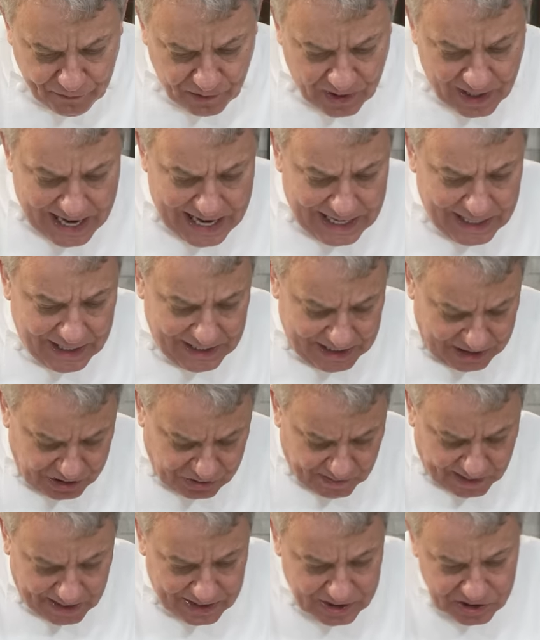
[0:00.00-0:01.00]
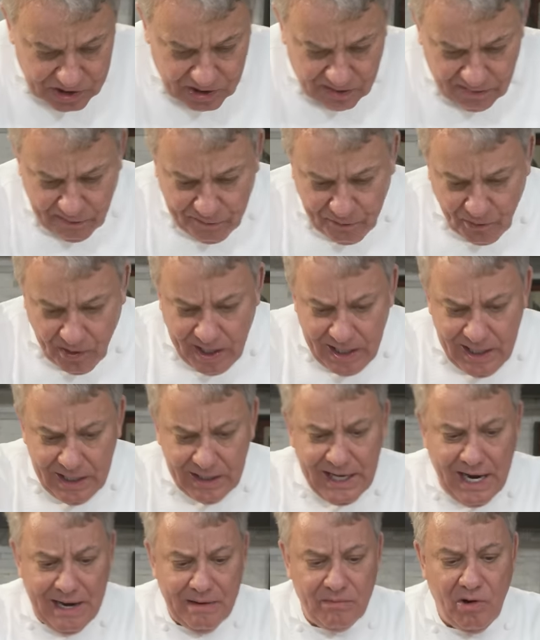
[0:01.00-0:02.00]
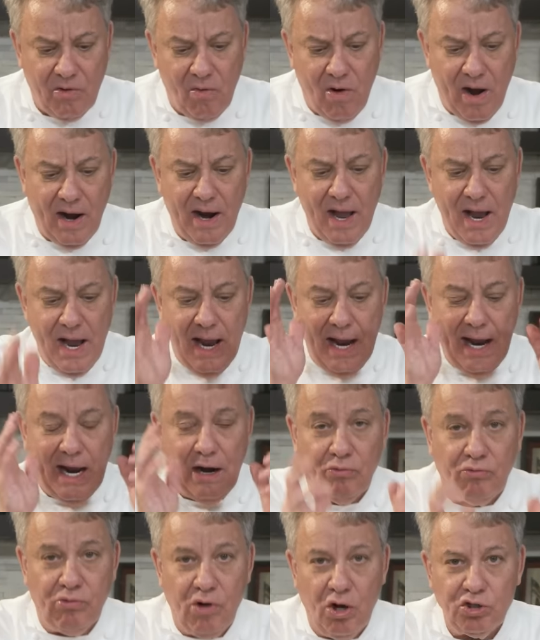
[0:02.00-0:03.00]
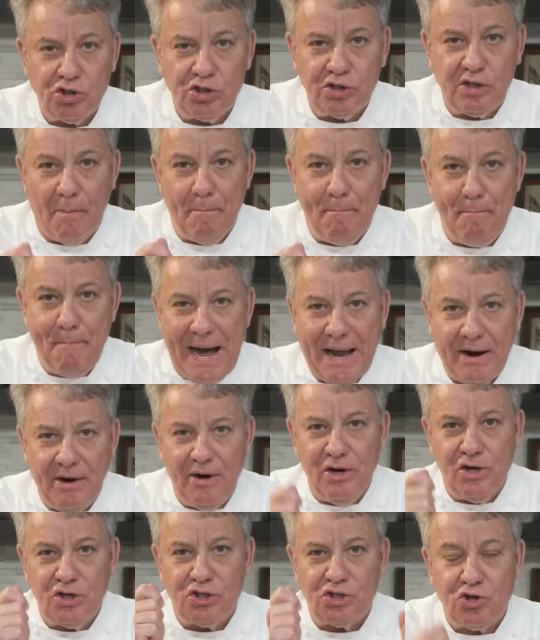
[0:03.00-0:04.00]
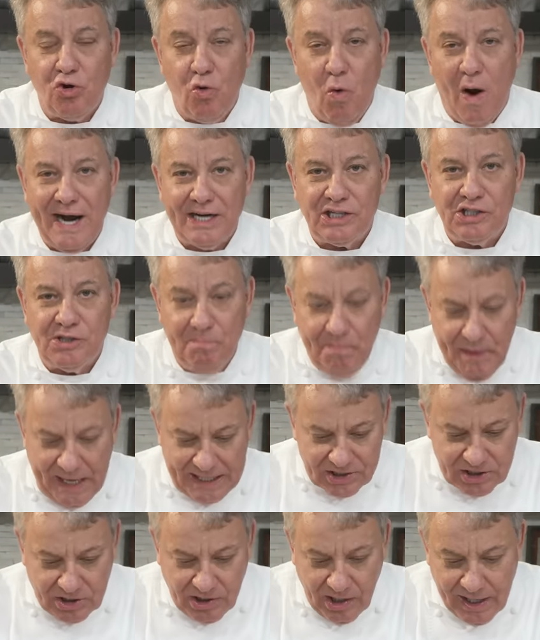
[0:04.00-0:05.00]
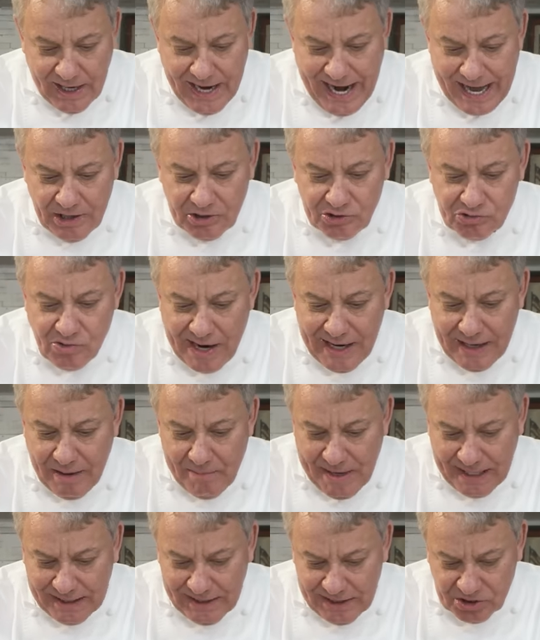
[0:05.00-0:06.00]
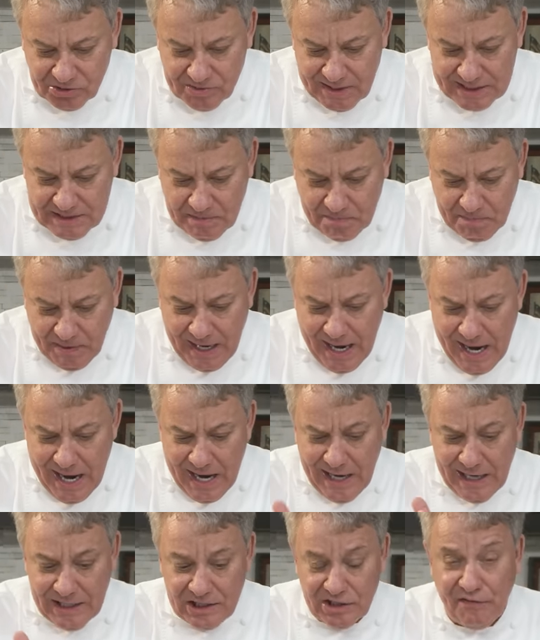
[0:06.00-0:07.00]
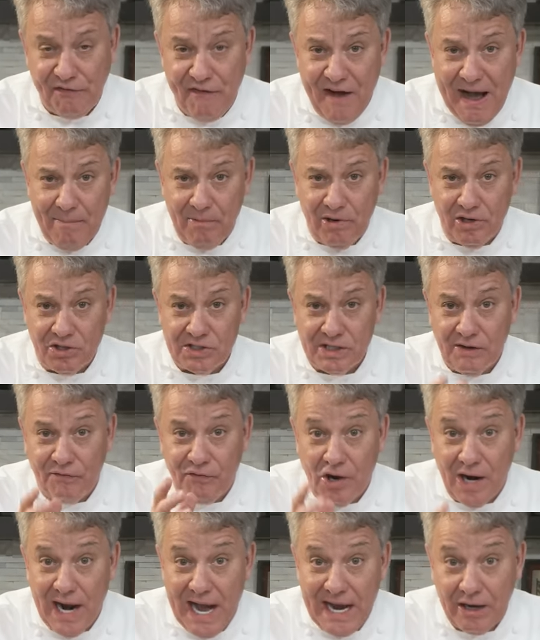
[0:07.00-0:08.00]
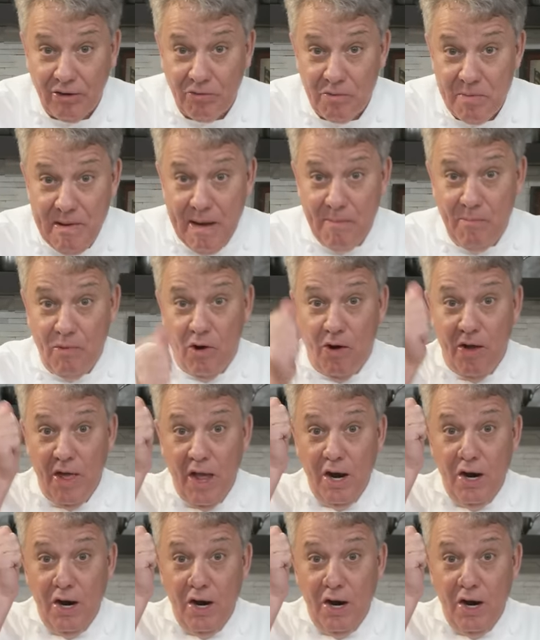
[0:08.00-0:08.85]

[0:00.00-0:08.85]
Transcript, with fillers: for the holidays. We can serve it for any time you want. A roast of butternut squash bisque. You gotta try to make this recipe. It's fabulous. If you like it, remember,